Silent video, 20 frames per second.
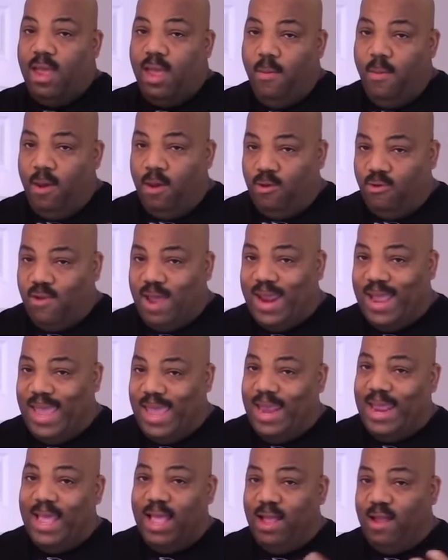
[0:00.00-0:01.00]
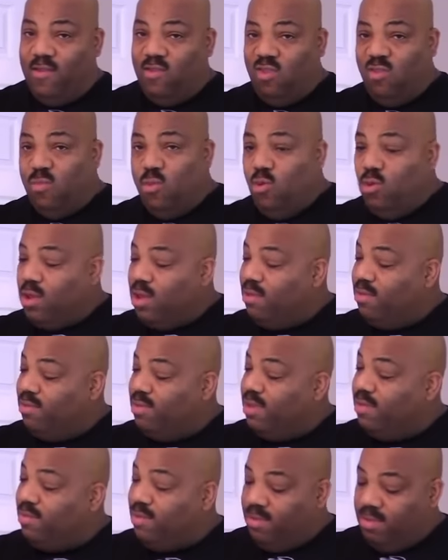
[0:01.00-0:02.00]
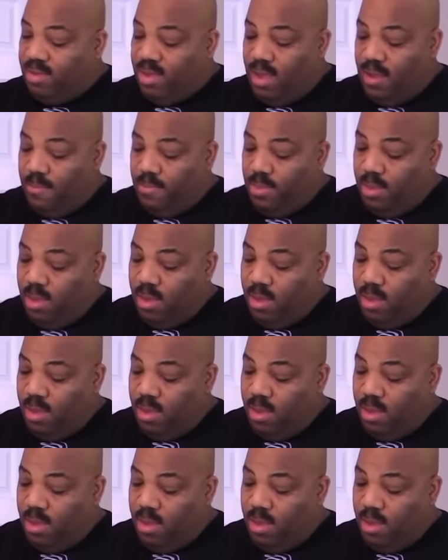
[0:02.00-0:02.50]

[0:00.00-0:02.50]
We're gonna try to get a good smooth consistency.